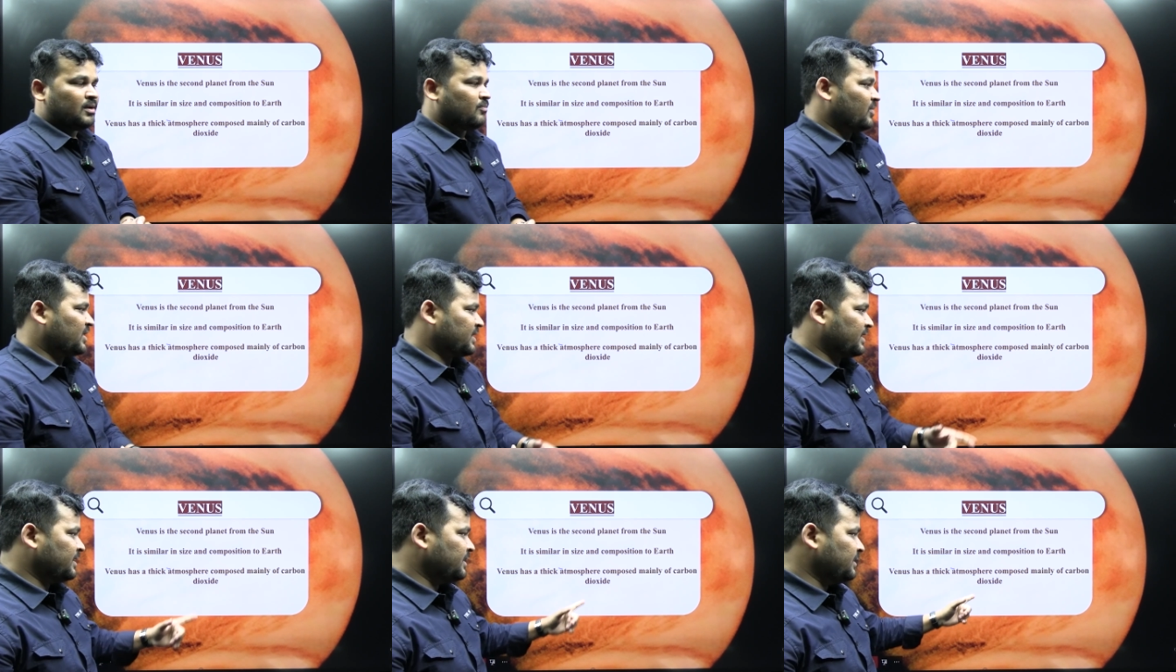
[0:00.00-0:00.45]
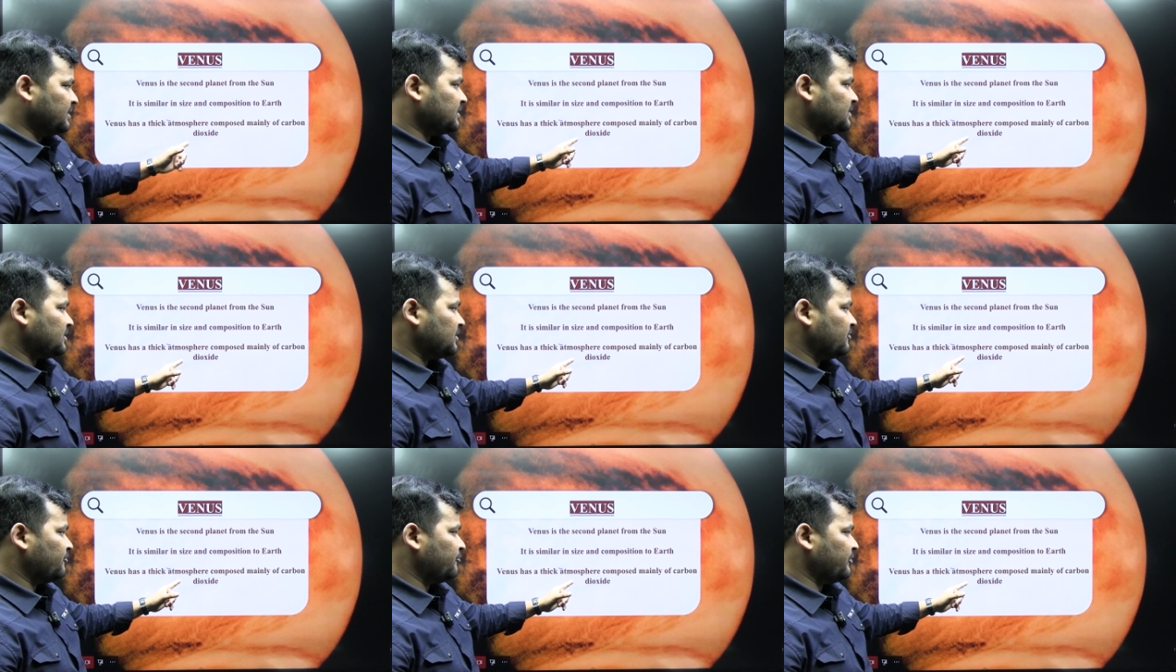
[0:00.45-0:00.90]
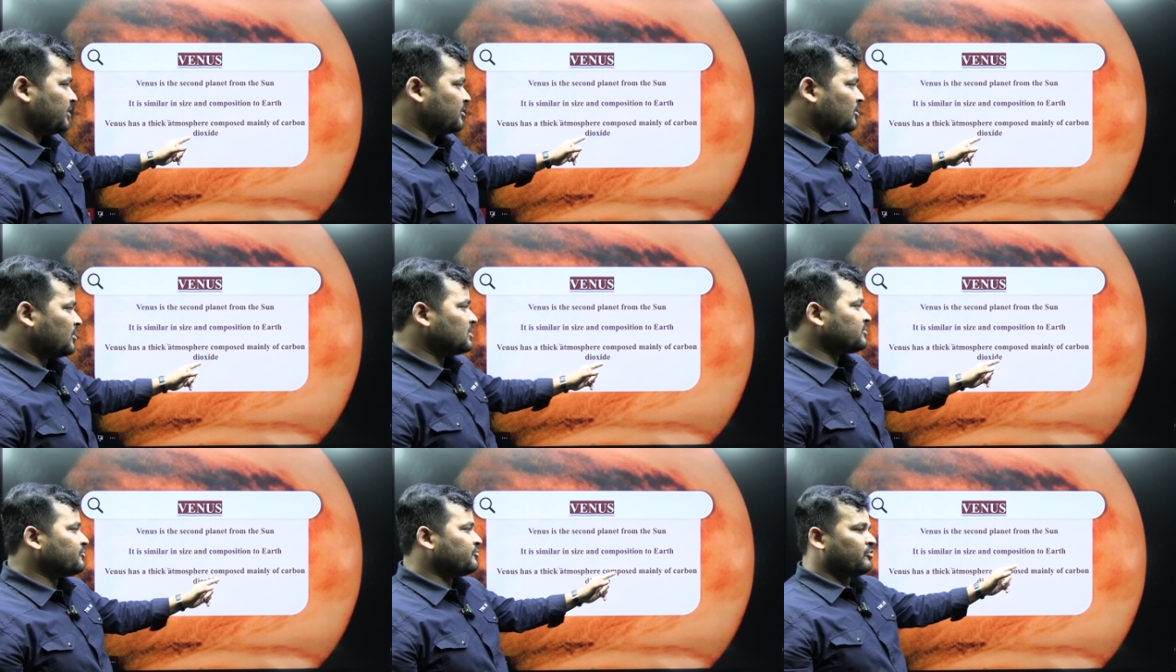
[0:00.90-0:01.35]
But here we
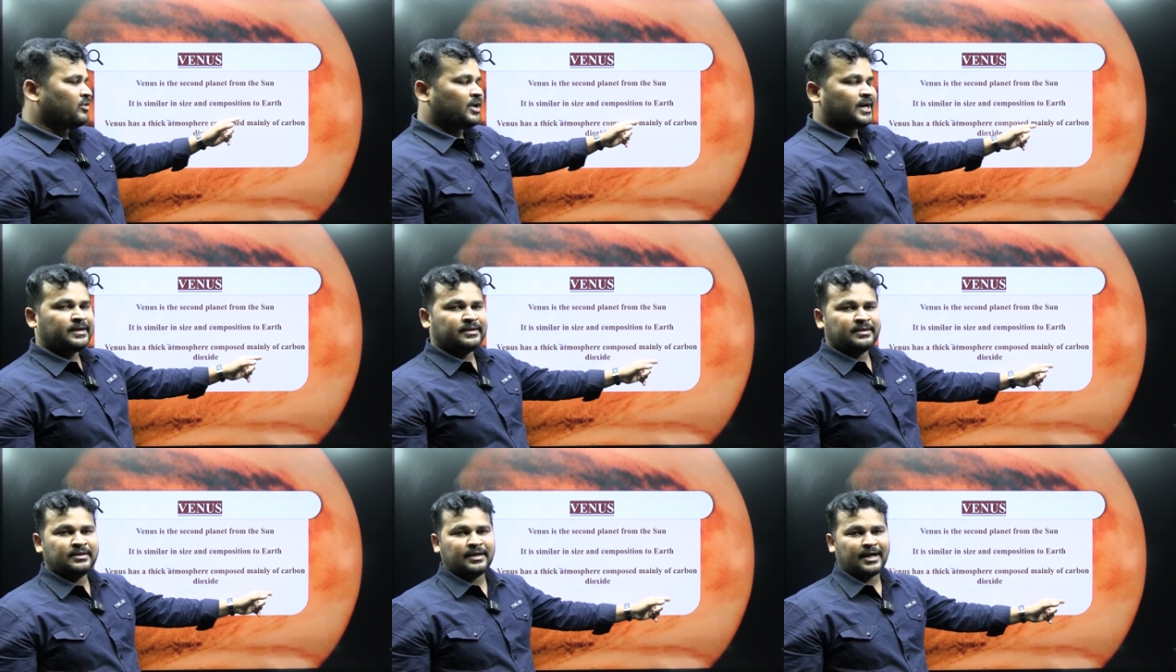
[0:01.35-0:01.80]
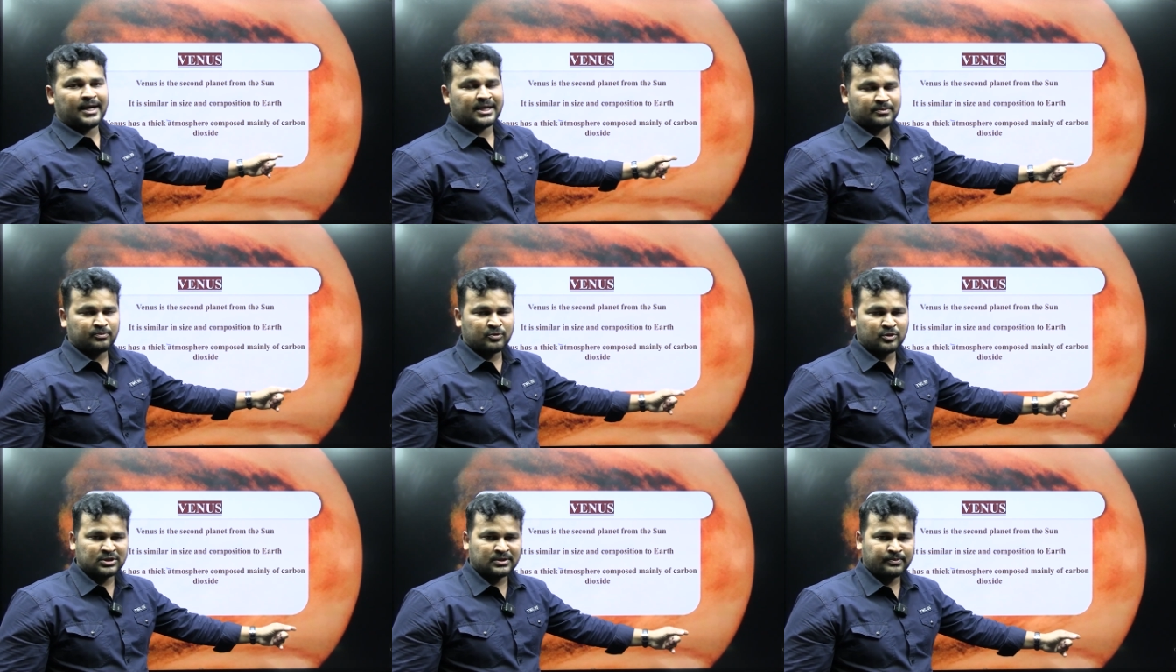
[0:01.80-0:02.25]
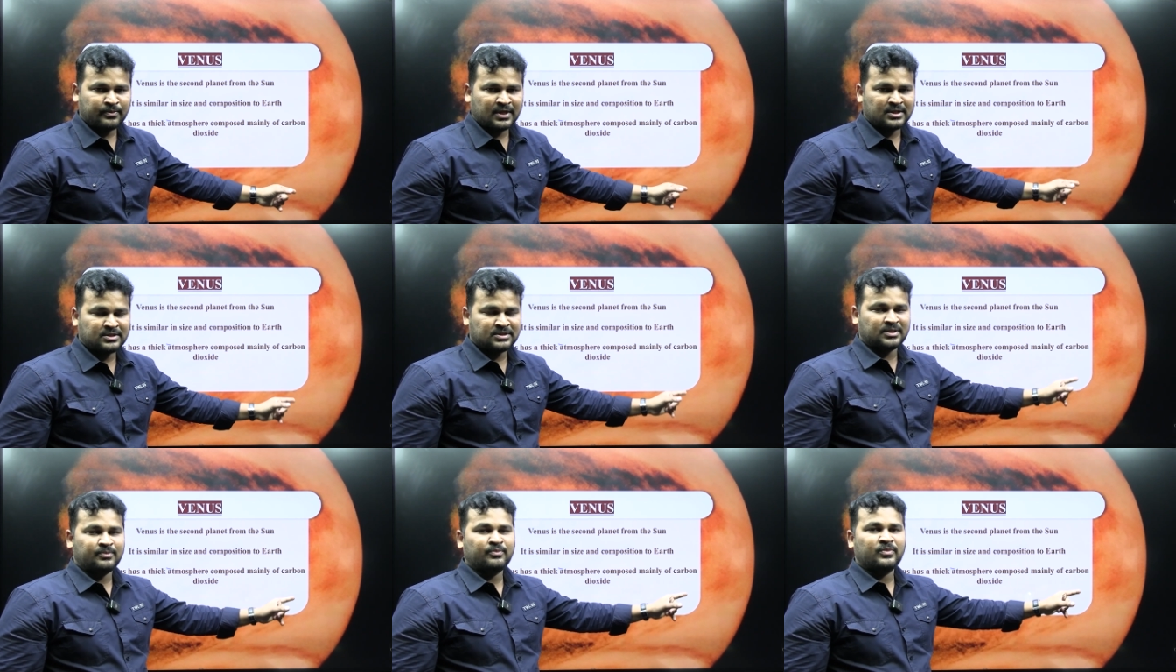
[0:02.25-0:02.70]
can't find the atmosphere
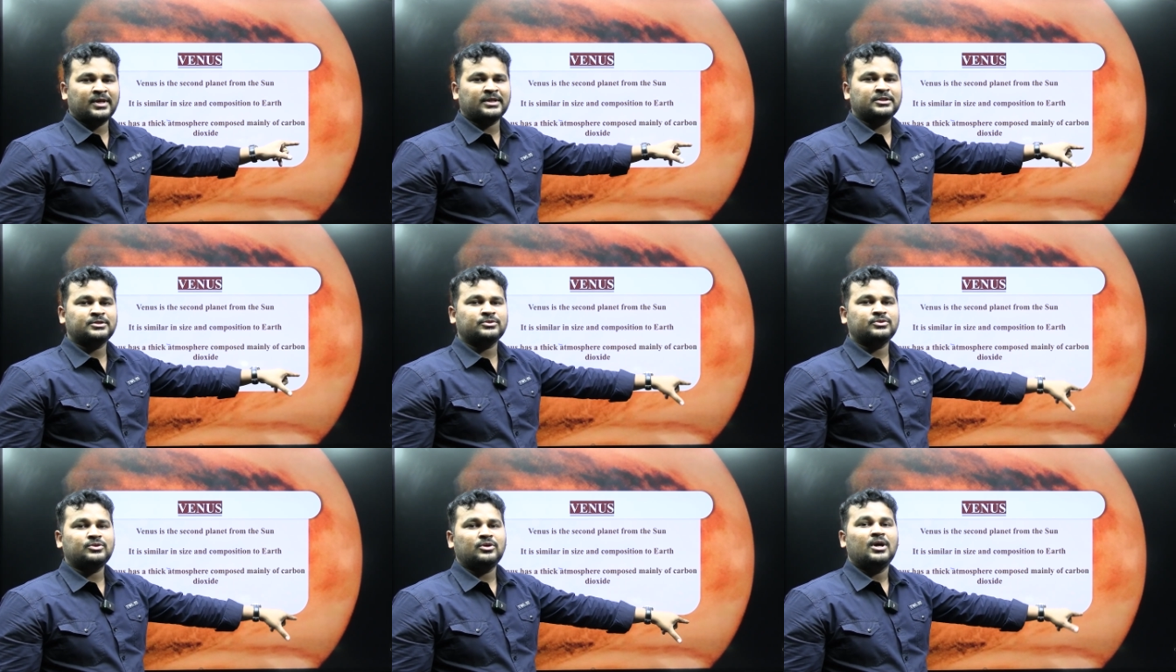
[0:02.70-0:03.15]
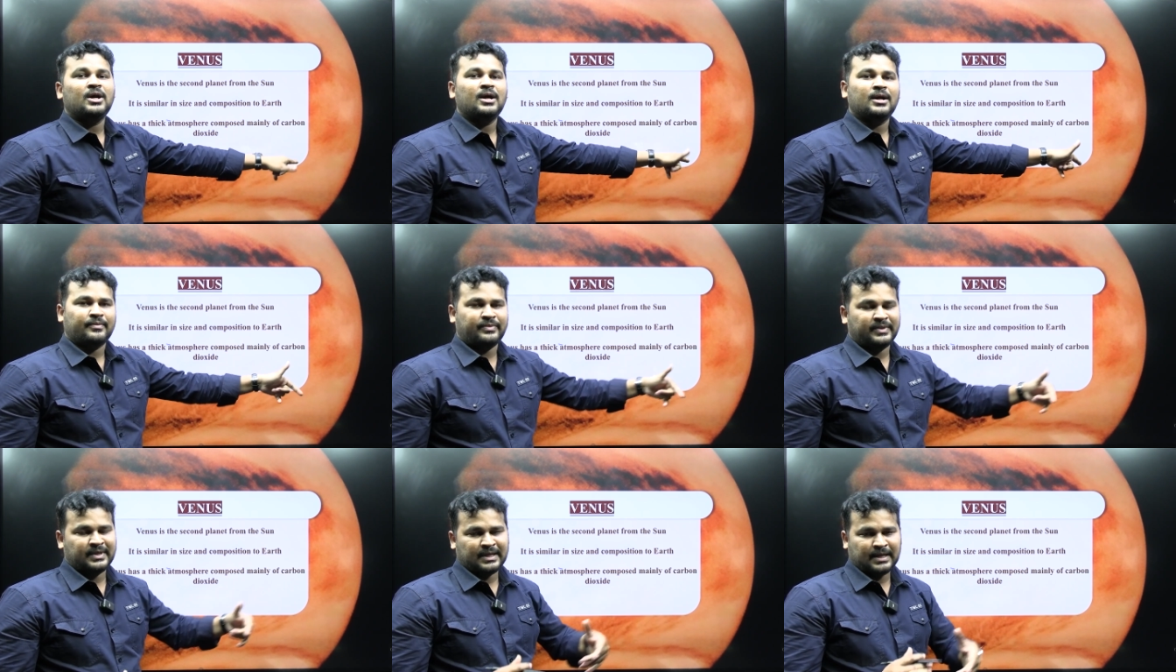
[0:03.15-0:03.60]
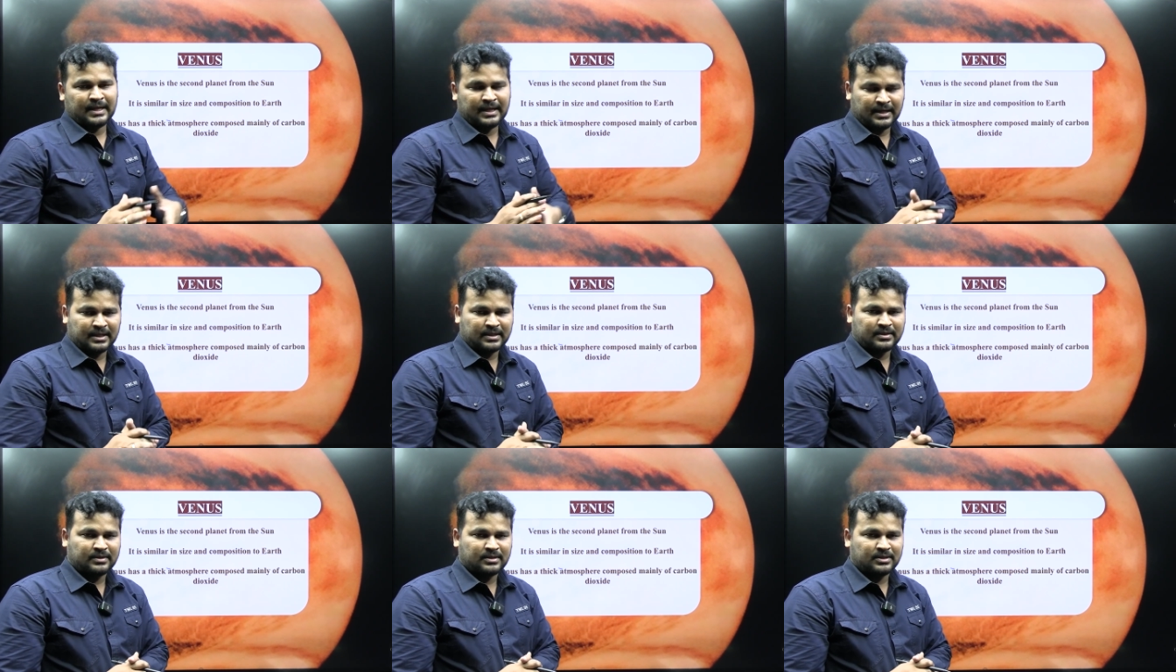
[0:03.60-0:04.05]
similar to the
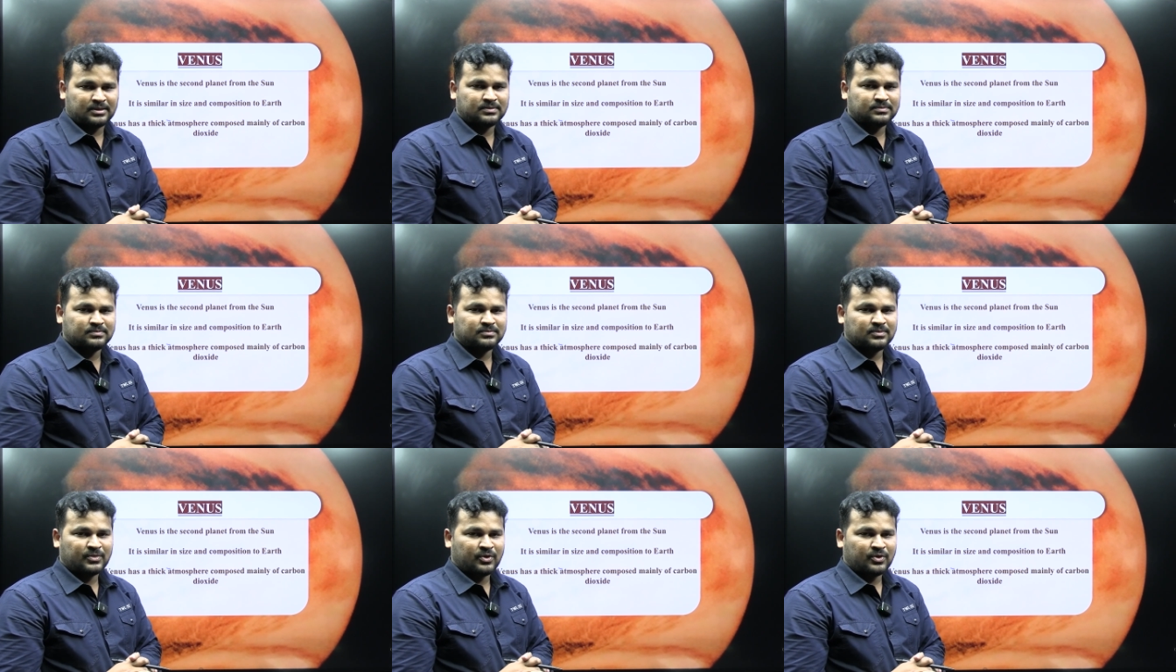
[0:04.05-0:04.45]
Earth.